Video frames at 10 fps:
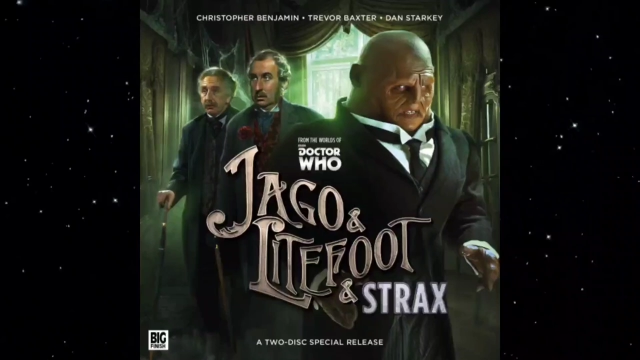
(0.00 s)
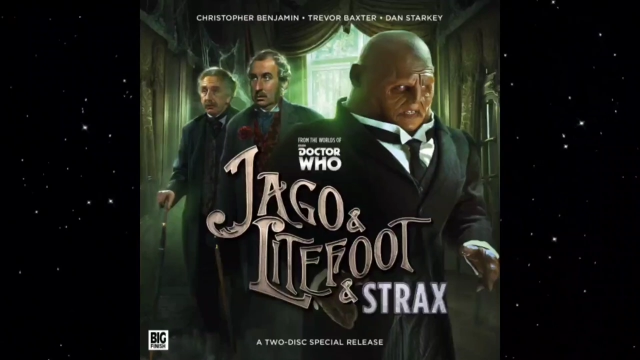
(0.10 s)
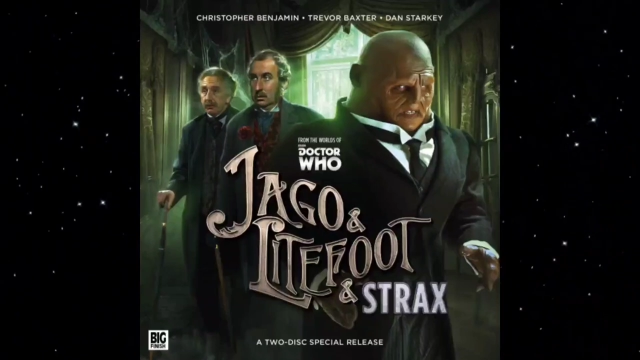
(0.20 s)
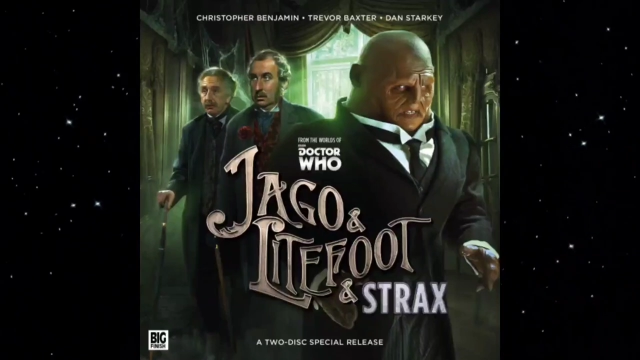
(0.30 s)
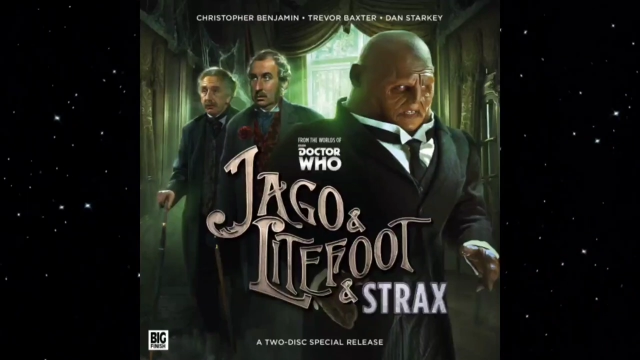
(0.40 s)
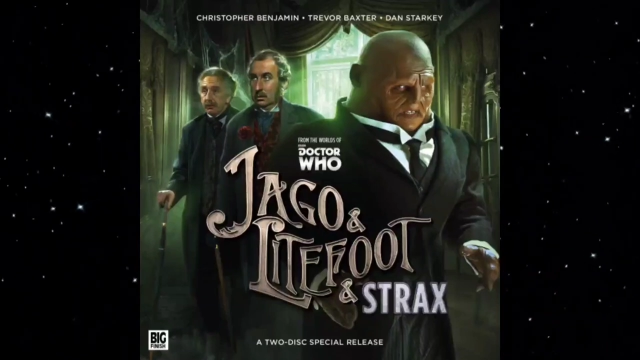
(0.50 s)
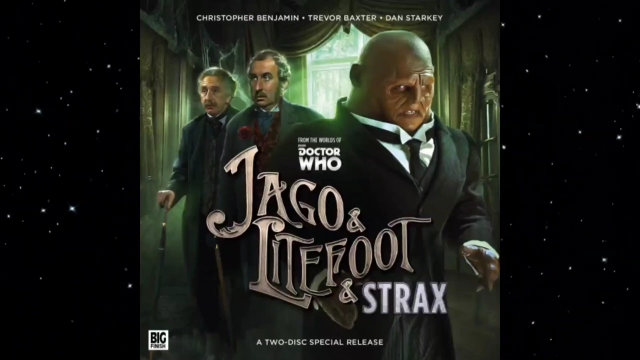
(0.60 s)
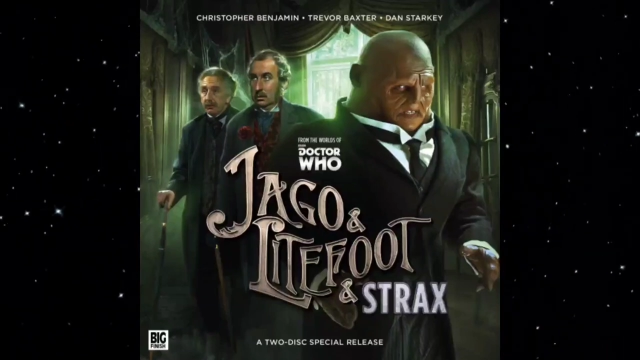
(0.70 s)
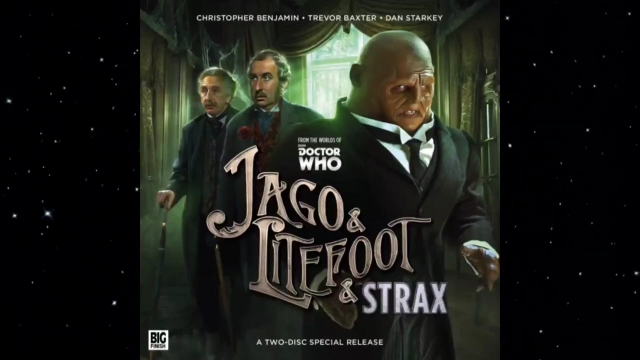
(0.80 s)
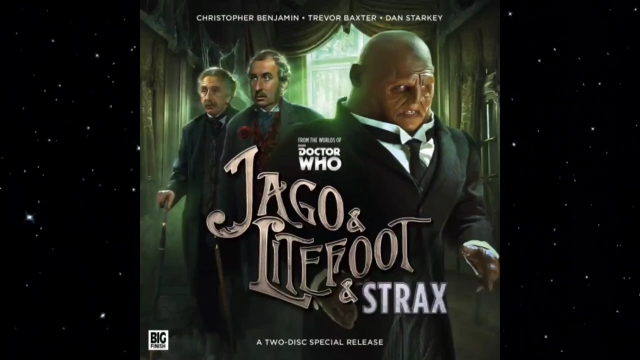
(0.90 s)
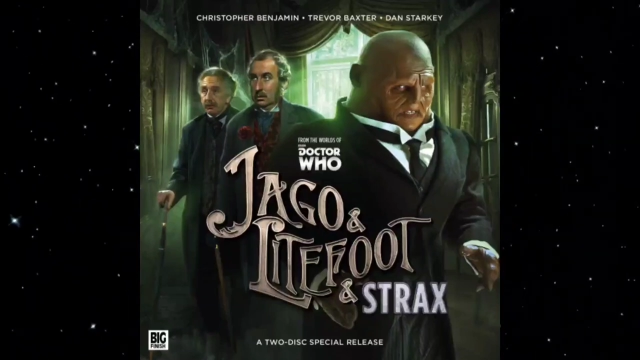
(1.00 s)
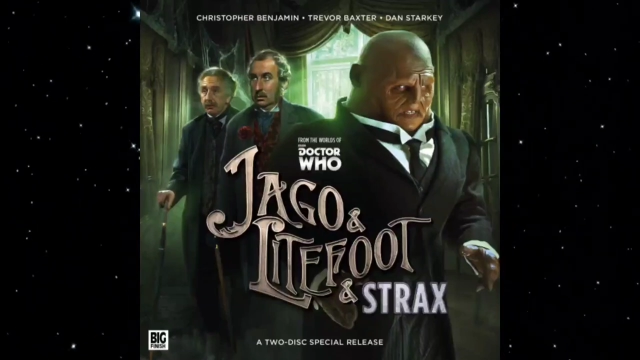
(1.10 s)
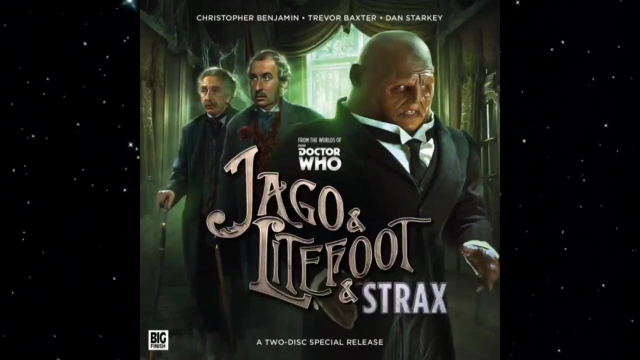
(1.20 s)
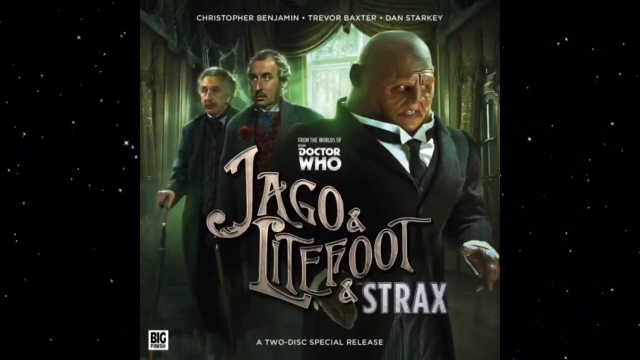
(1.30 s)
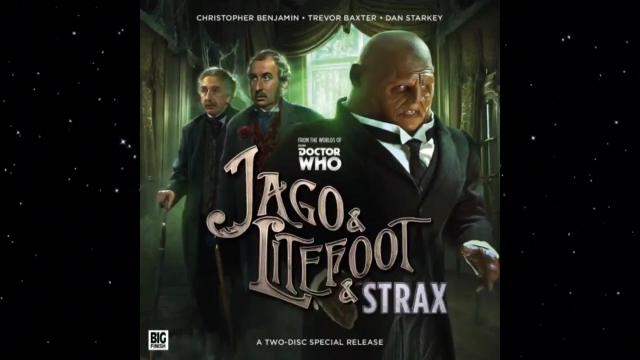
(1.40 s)

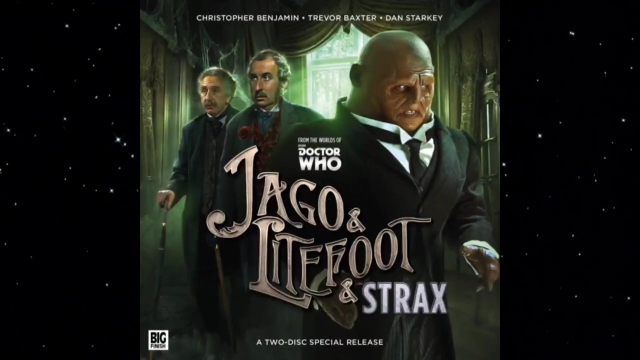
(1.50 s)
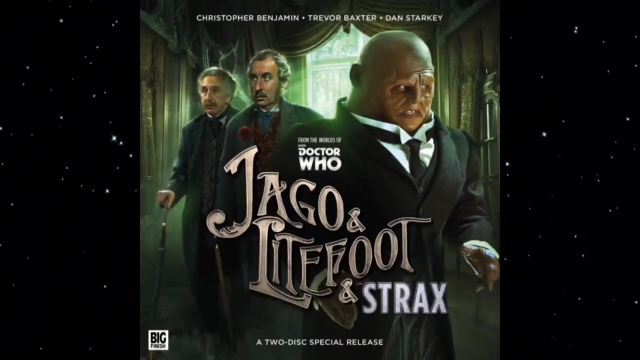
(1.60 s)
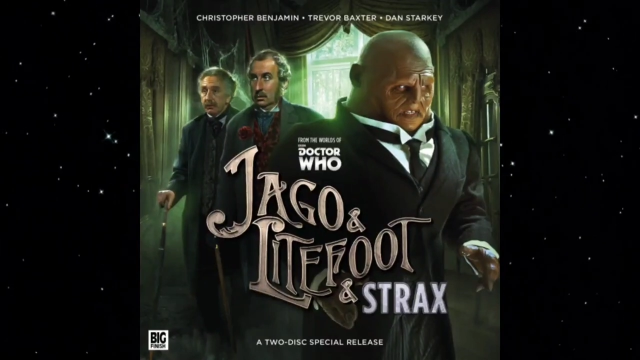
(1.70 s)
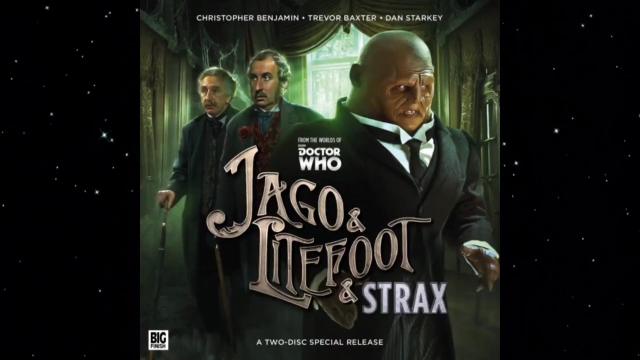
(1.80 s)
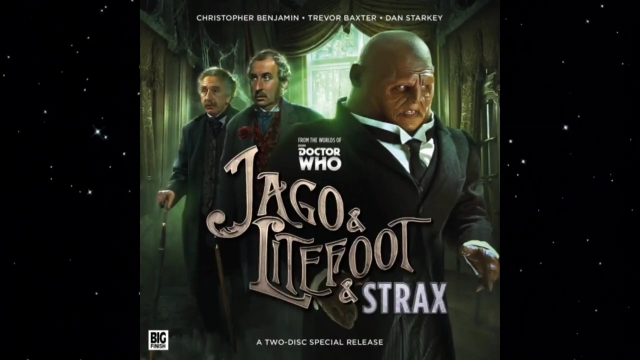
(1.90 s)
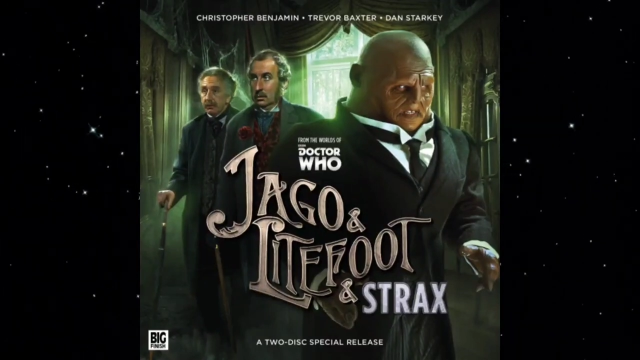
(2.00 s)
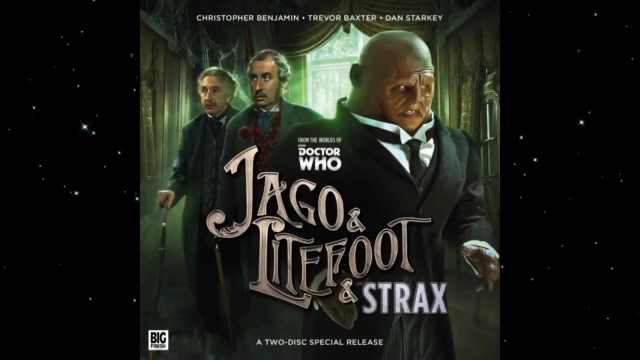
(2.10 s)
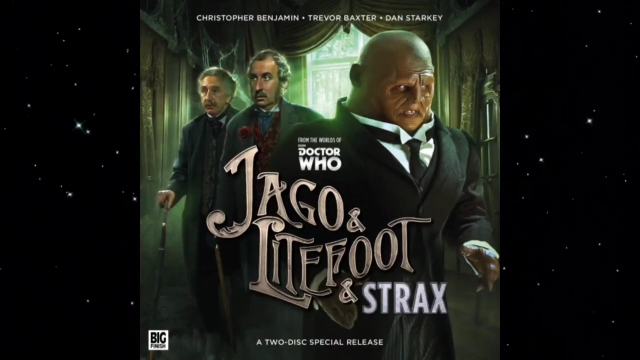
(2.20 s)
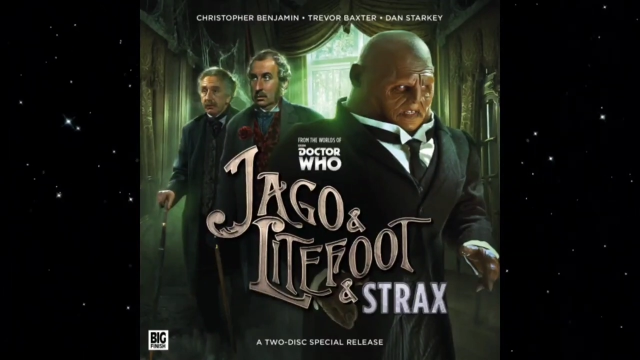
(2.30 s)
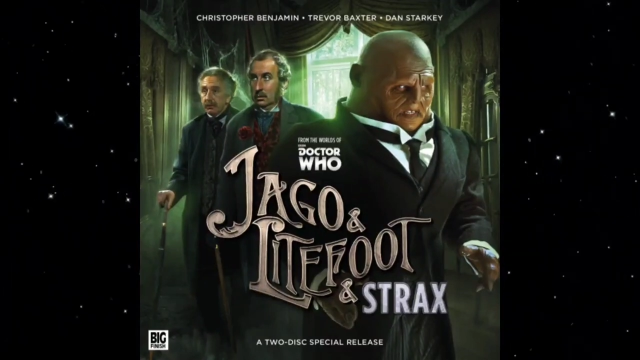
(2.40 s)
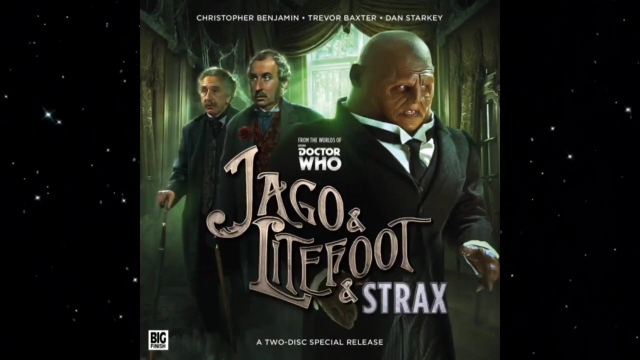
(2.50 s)
(no one is talking)